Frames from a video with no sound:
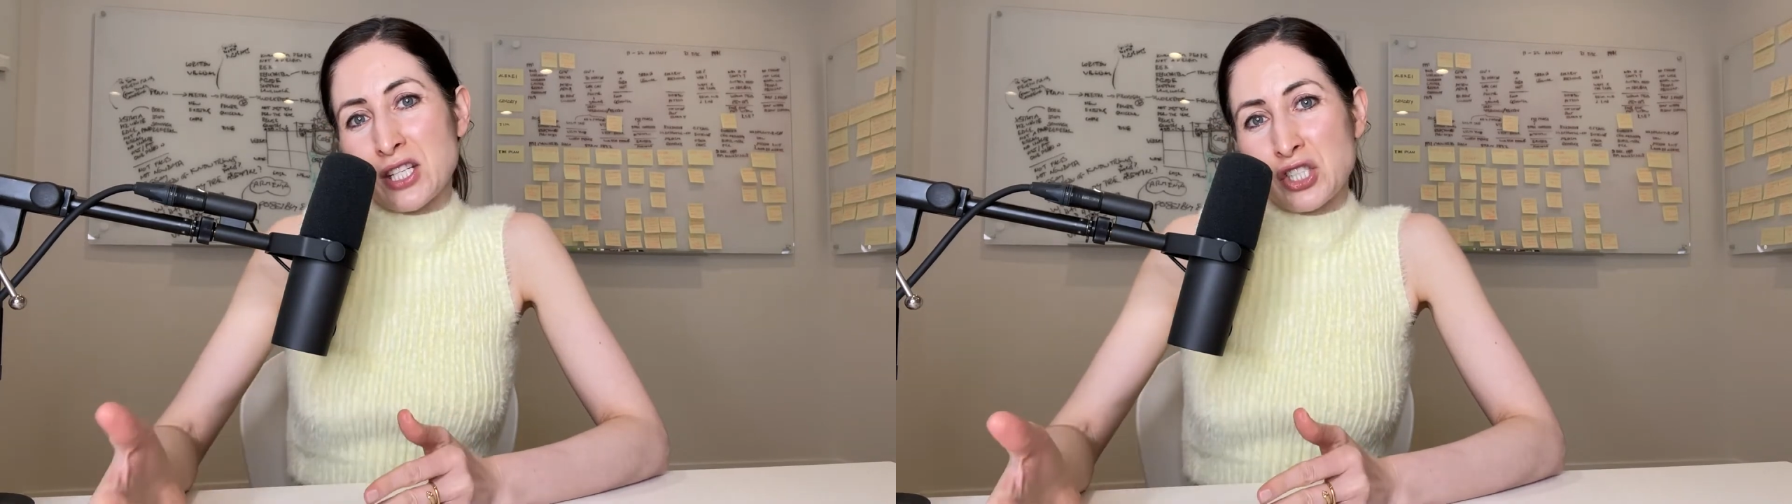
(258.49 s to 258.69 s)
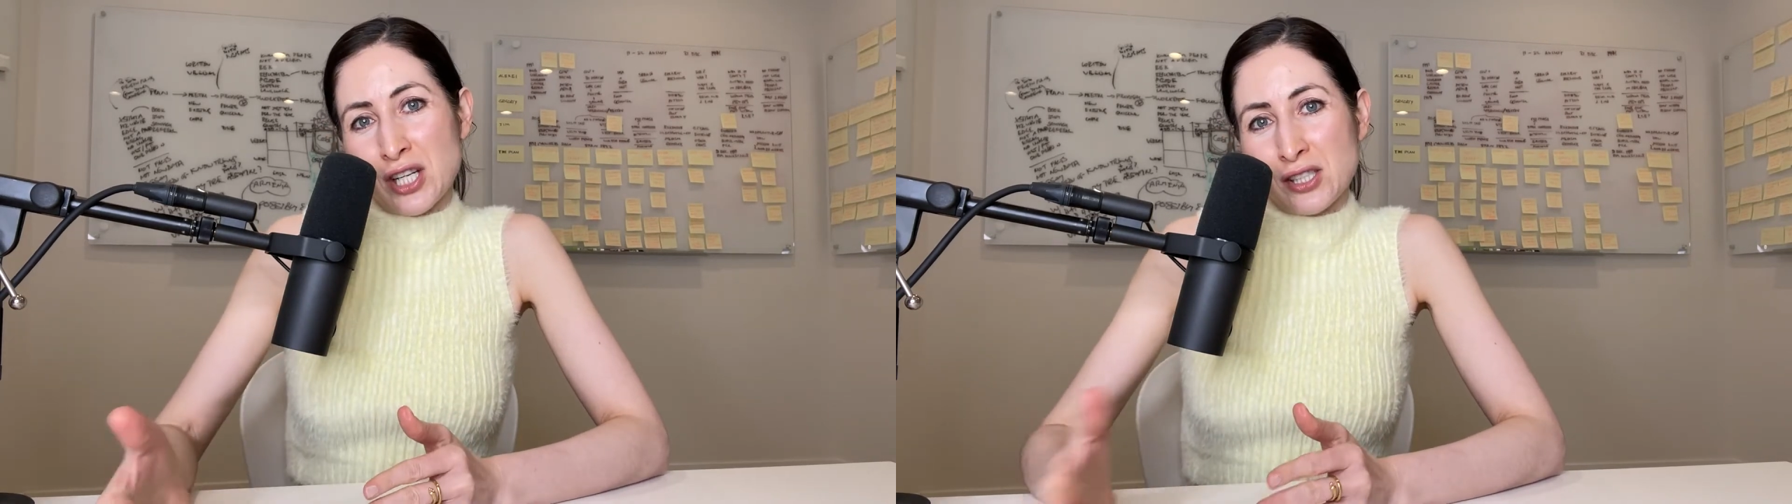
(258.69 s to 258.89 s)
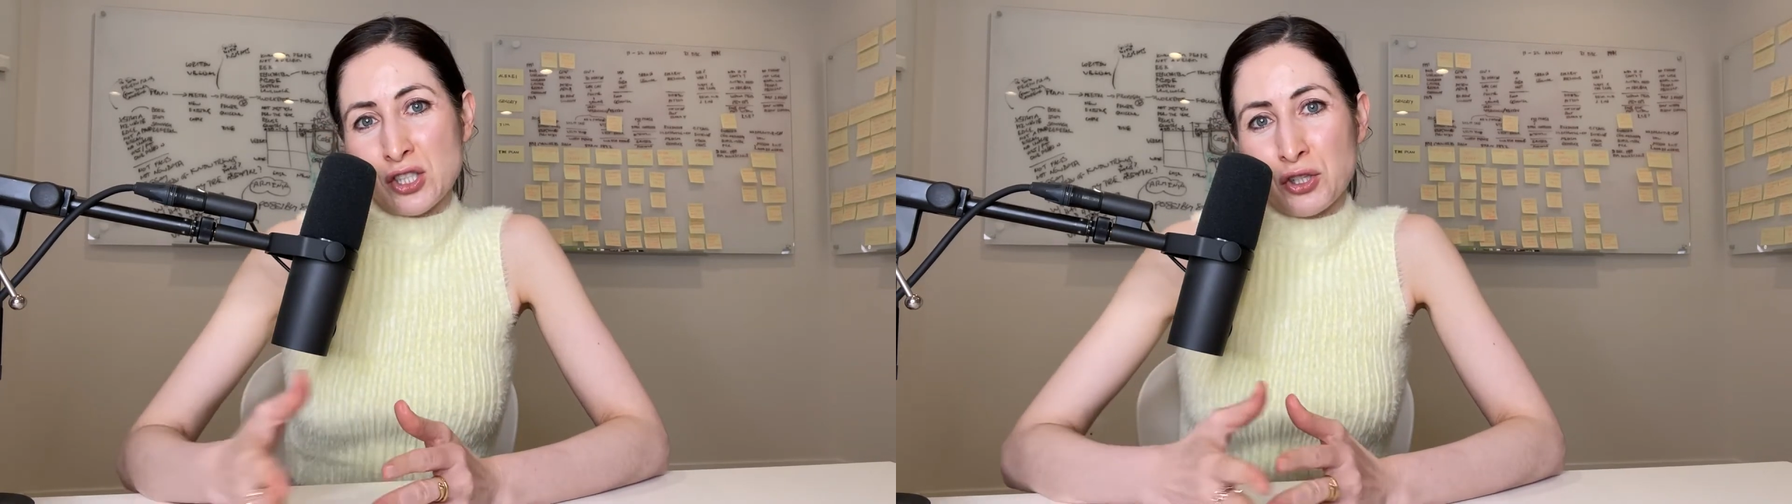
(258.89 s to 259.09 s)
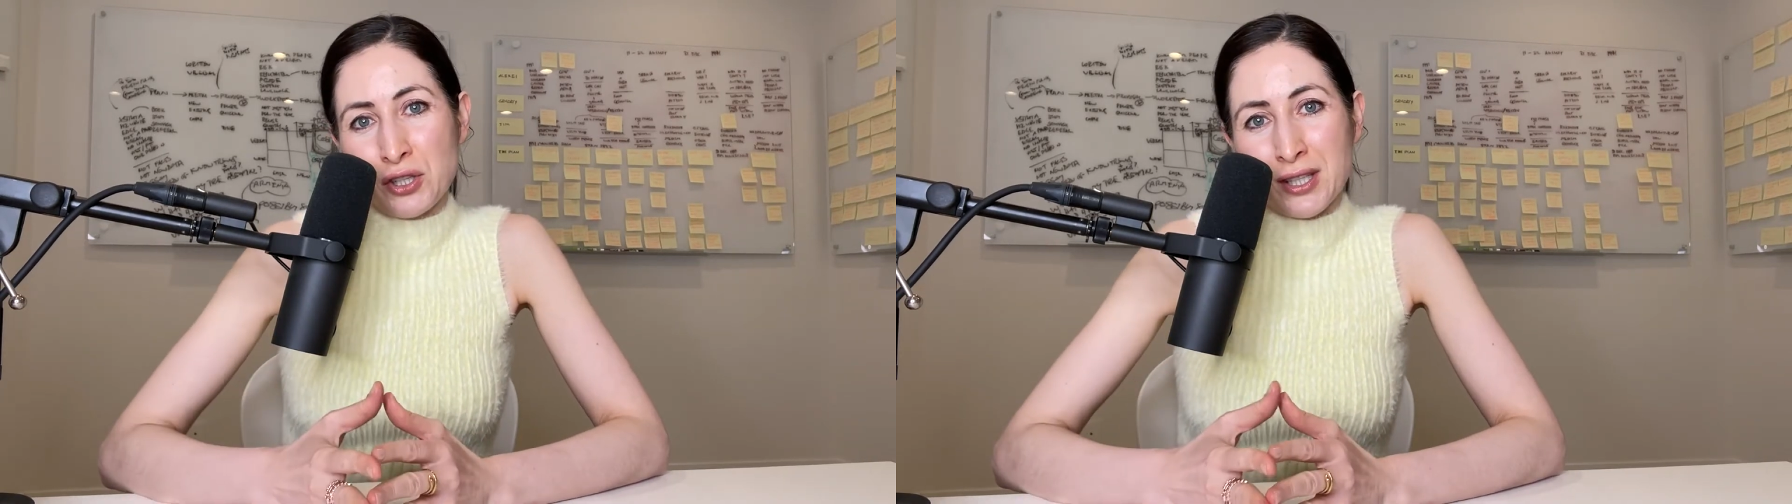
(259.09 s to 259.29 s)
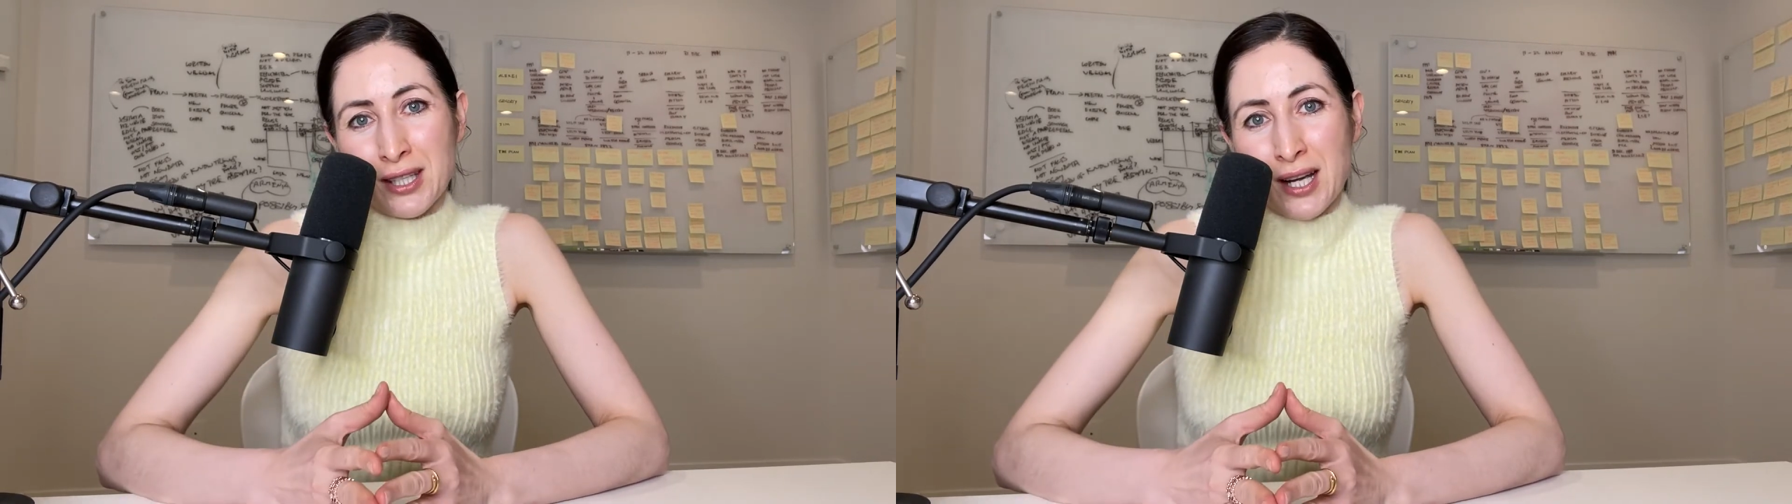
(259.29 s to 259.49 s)
just
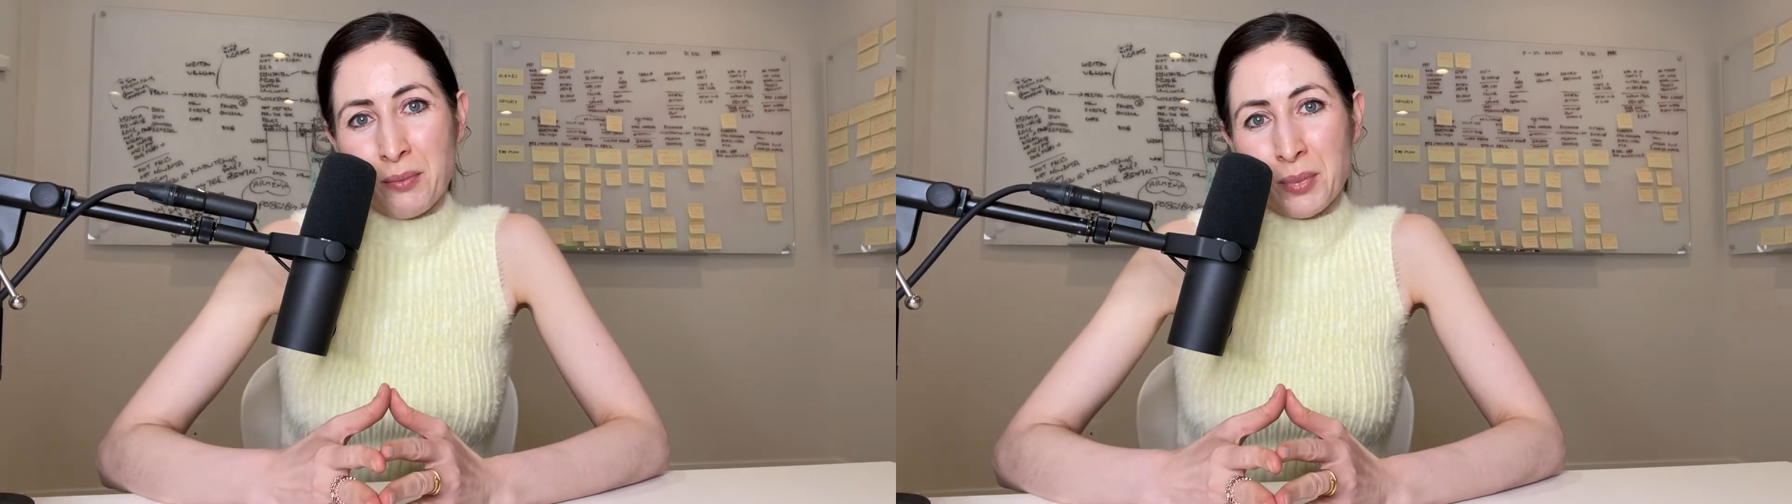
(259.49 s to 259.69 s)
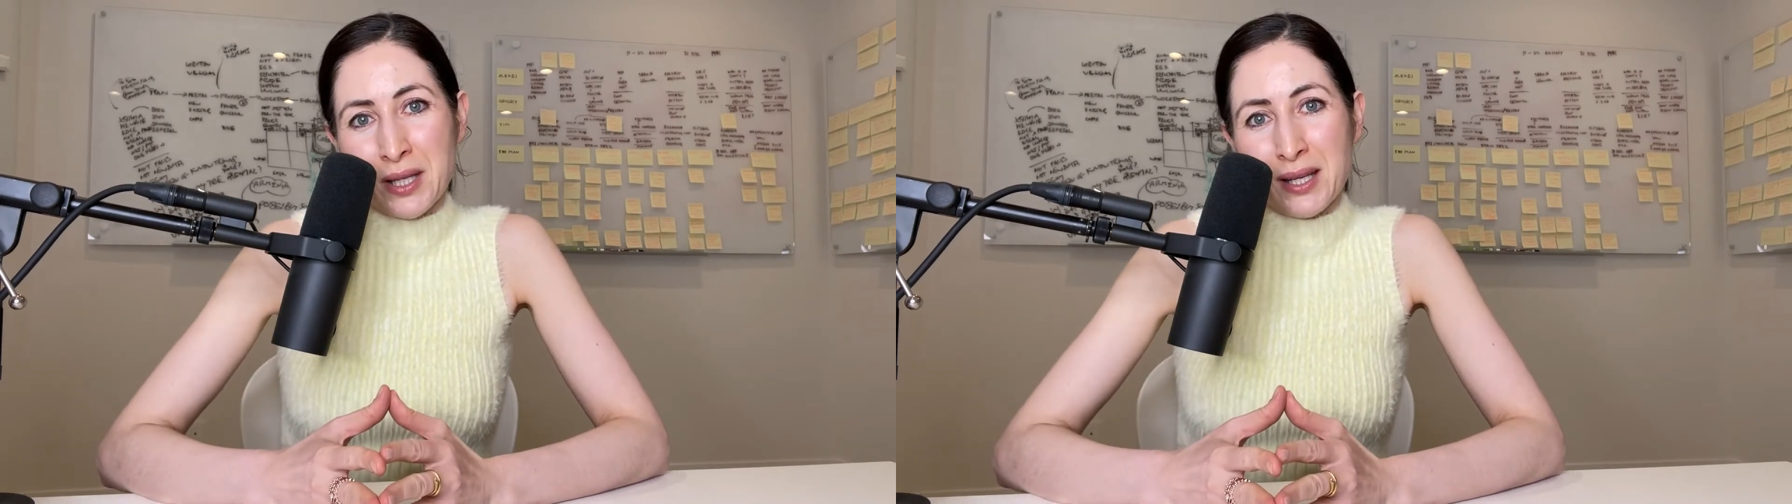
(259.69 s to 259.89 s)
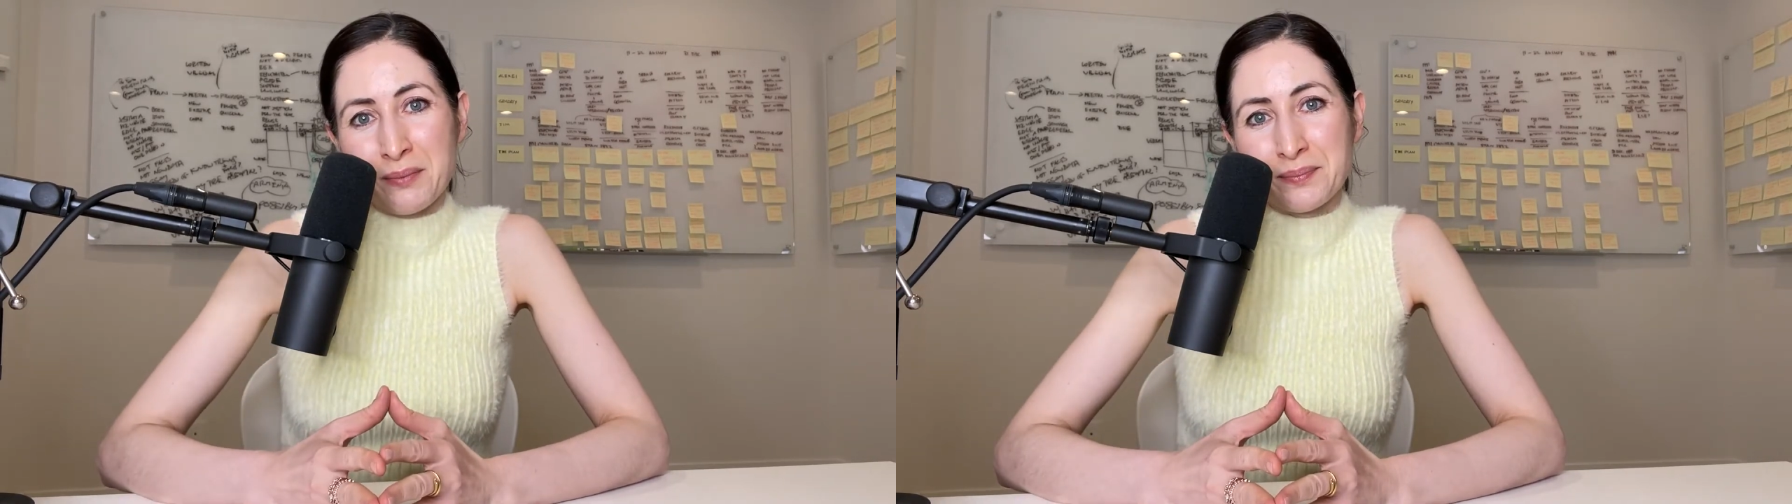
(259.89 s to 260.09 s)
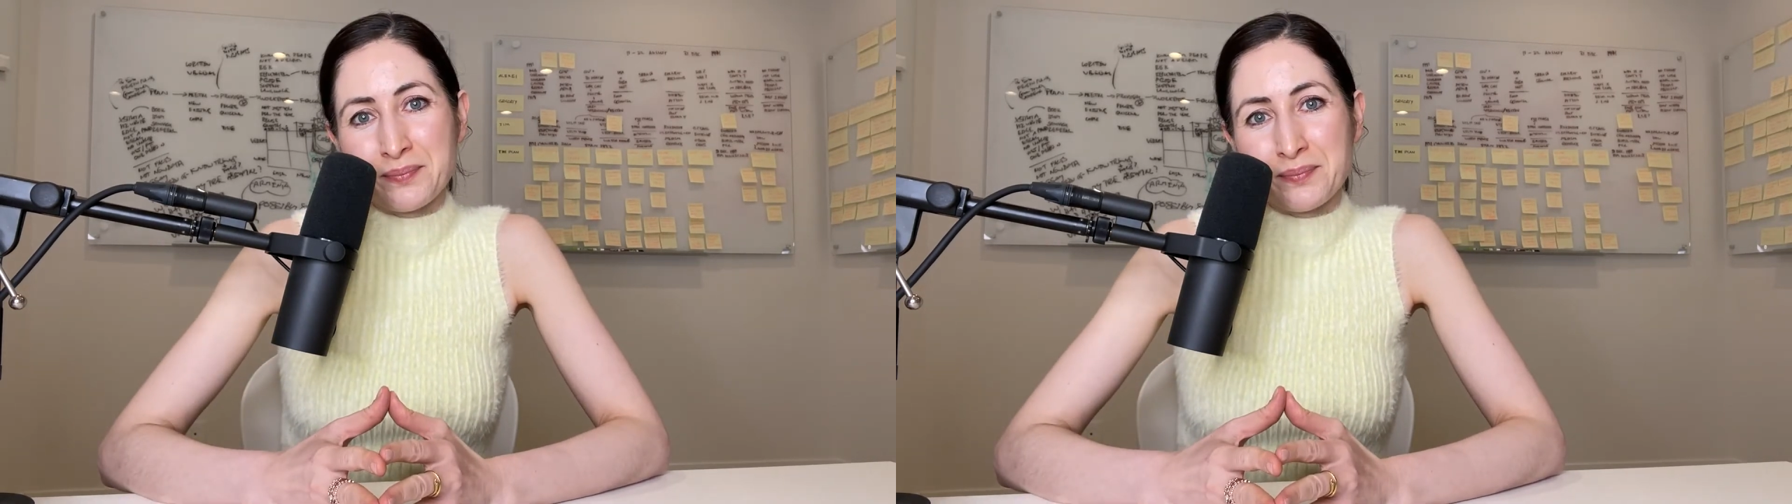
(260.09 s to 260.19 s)
joined that company.